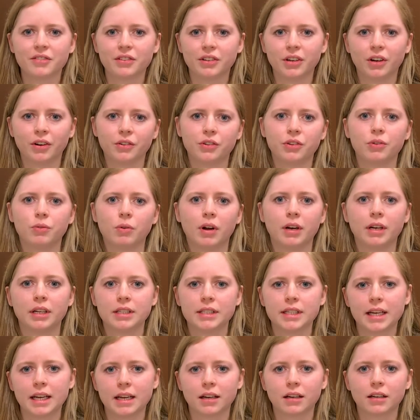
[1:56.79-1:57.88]
You want to
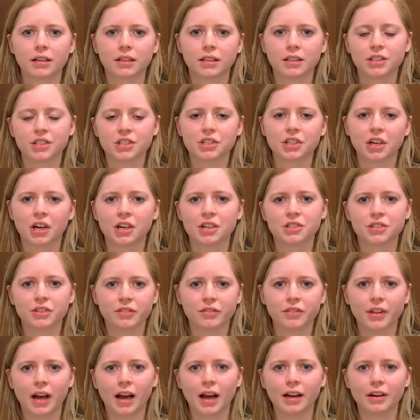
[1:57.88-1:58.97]
take charge of
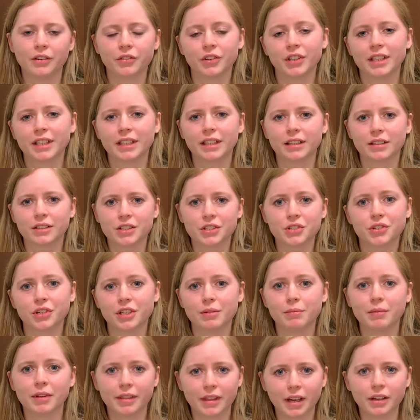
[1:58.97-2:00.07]
that and really get the
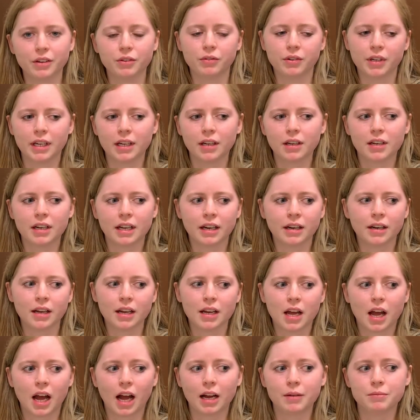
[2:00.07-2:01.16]
treatment that you need, and
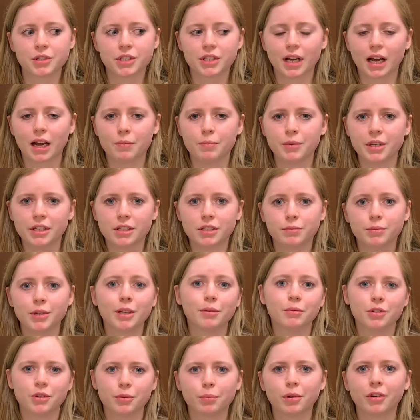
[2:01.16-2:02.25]
I'm just happy to be
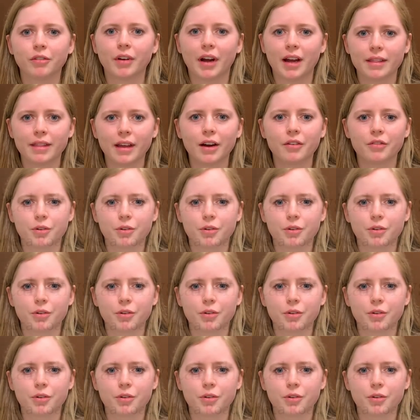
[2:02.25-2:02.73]
able to provide that